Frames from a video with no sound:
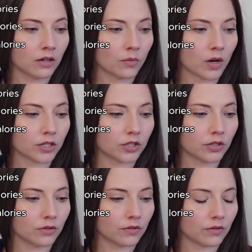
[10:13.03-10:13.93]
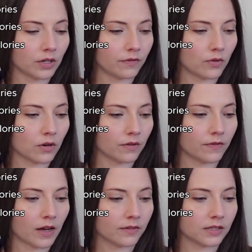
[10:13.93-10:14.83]
1, 2, 3, 4,
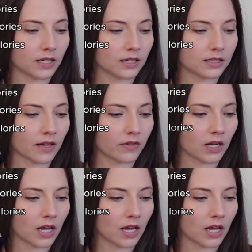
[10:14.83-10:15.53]
5, 6, 7,